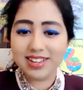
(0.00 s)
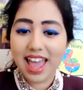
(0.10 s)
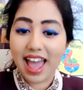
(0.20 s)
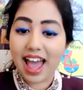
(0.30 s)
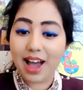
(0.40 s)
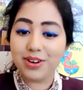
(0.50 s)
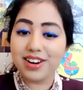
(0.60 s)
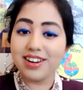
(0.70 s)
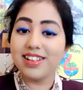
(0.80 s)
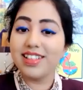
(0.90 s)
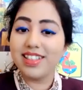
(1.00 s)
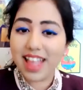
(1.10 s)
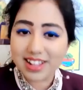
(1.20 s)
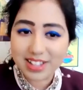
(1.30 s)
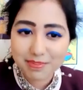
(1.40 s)
our
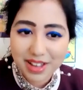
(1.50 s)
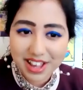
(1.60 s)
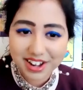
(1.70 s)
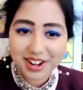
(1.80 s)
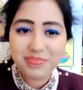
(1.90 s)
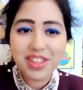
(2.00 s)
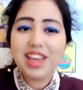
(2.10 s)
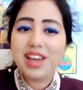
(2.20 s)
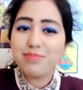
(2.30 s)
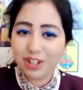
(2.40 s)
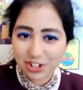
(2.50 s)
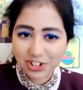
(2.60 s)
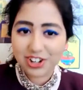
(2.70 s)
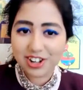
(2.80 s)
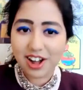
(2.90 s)
next speaker,
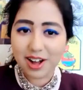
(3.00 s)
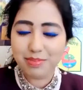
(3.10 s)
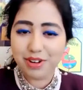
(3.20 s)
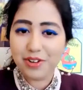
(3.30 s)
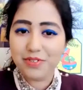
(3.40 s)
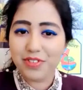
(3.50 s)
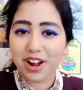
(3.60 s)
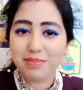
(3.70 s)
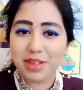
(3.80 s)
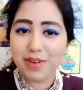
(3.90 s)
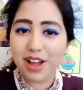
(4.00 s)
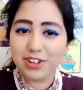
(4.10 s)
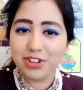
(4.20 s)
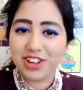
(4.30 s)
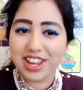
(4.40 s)
Patricia Kombo from the
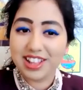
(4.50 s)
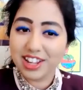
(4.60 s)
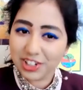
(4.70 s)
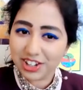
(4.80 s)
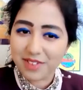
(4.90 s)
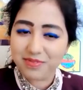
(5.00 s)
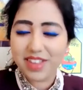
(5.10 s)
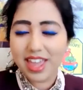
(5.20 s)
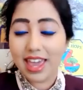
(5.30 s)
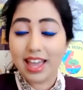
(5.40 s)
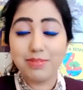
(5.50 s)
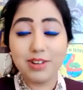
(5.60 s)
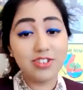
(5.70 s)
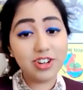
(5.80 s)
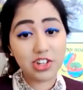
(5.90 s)
PaTree Initiative. And
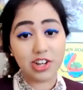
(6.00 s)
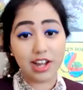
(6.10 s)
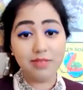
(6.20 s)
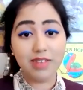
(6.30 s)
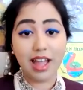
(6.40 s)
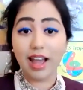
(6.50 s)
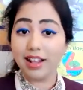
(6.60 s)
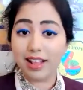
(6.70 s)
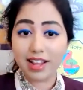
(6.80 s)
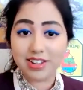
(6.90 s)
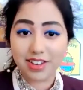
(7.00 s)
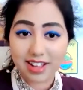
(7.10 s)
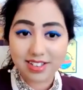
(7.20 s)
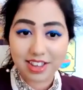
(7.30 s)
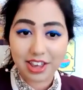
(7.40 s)
Patricia, I'd like to
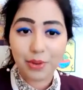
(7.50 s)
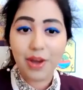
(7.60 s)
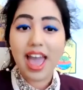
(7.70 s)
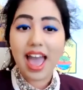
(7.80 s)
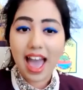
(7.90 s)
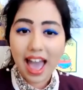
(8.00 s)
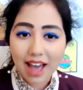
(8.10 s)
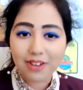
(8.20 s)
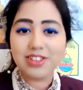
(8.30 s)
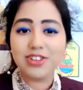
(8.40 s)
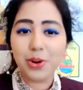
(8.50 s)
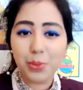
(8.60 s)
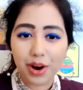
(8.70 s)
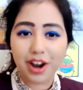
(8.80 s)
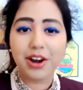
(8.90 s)
ask you, how does your
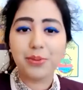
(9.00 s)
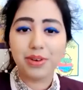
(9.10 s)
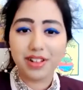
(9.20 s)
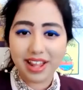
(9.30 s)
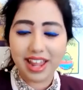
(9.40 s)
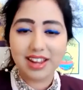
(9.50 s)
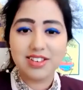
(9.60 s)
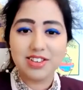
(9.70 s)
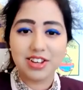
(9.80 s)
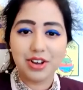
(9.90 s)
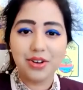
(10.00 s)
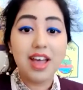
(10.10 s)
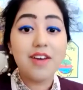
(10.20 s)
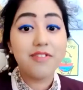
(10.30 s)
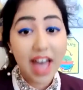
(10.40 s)
work relate to
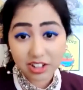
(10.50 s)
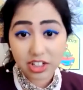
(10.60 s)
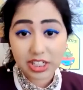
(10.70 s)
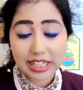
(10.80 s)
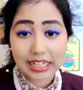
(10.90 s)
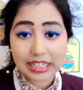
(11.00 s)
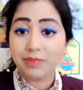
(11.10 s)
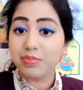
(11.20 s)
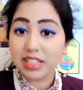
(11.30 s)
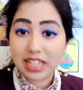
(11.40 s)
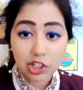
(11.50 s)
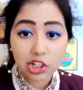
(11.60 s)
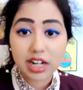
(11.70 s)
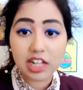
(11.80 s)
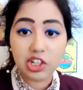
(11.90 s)
Factor 6, teacher
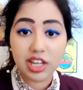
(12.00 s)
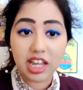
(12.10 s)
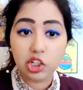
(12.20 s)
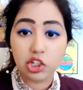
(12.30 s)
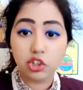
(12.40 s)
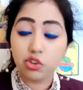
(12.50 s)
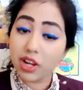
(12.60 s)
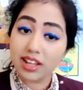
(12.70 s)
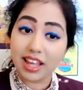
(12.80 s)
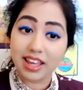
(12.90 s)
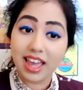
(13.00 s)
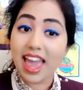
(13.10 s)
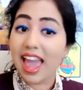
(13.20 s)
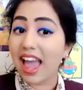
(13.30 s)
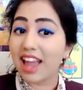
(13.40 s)
education training
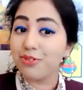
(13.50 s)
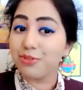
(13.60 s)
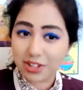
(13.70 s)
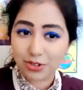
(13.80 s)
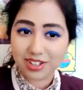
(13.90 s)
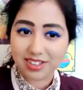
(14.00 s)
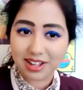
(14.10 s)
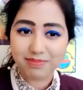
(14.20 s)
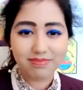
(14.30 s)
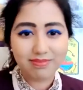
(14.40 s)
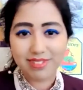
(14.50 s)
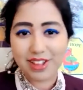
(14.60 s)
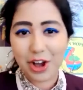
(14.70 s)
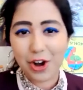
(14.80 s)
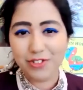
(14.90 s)
and resourcing?
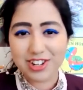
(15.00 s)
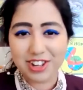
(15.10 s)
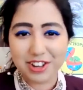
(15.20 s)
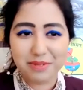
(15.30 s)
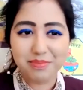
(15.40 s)
Over to you.